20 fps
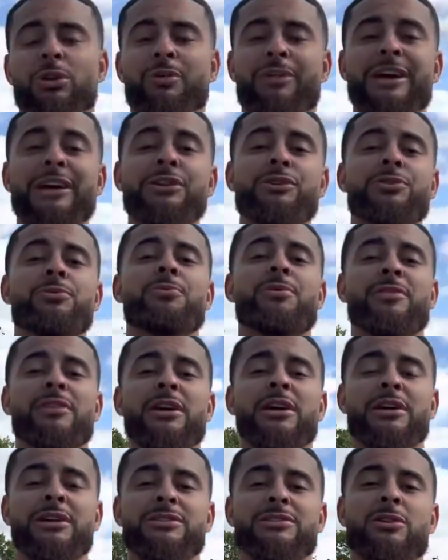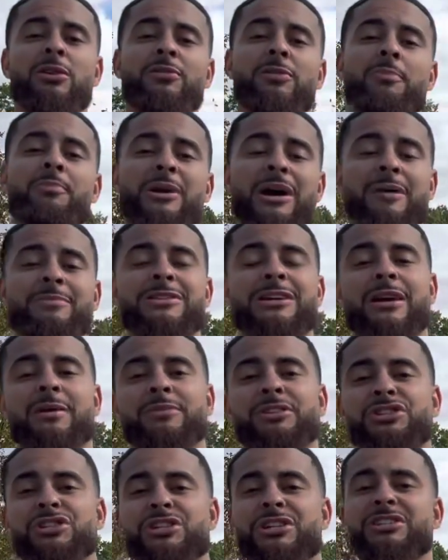they do things over at Primetime
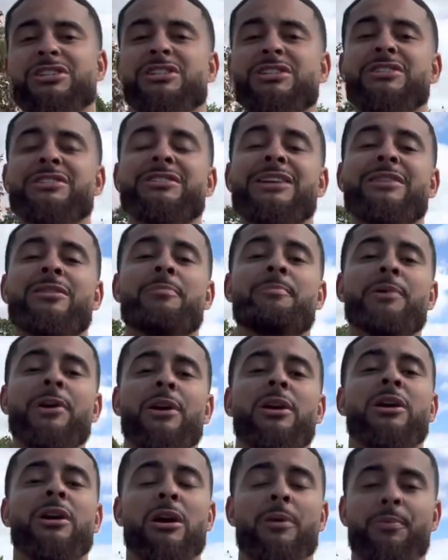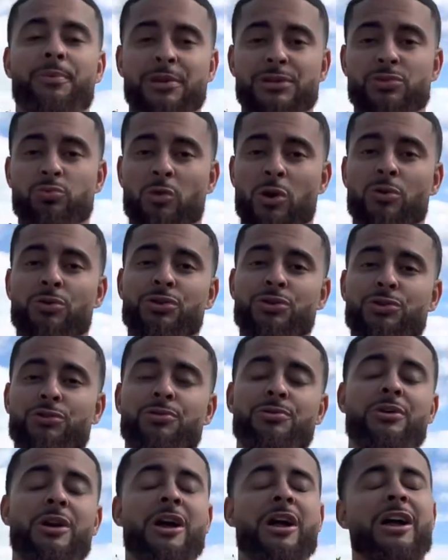Logistics that the bigger companies won't
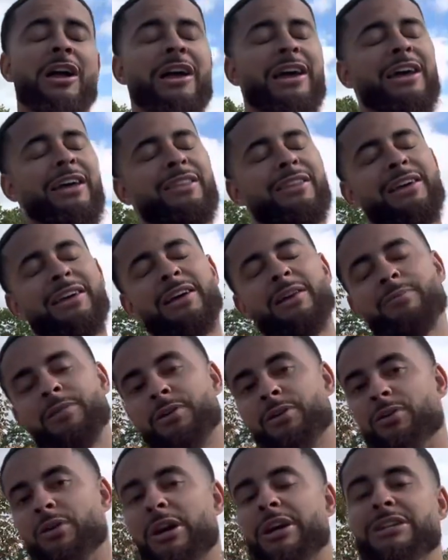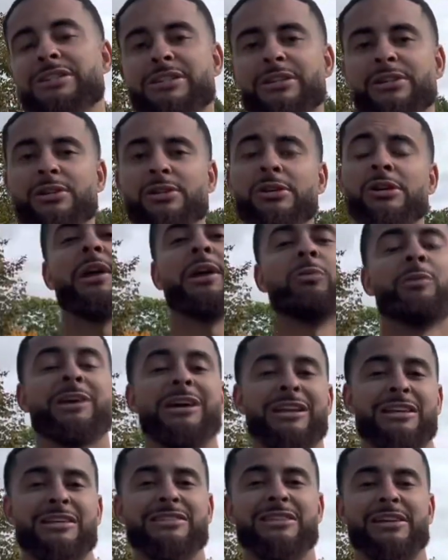do, and they gave me a great deal, and we
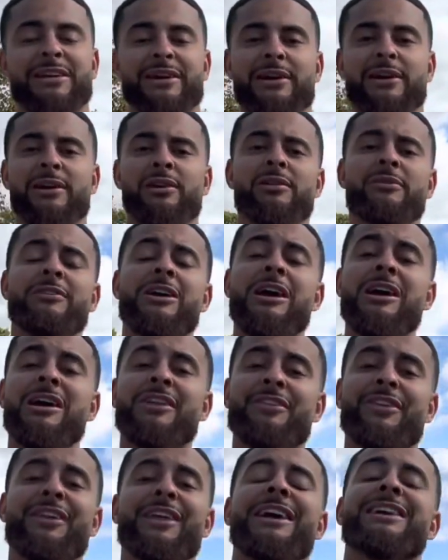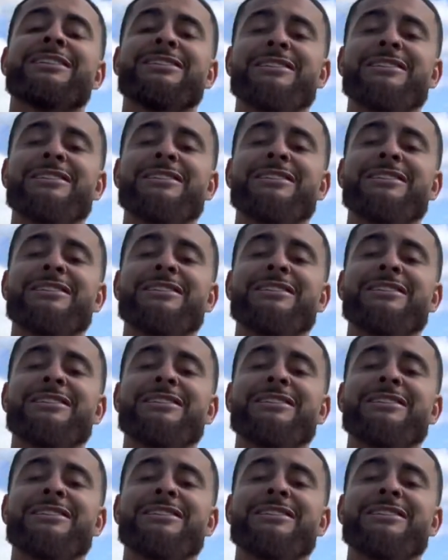got that taken care of. The next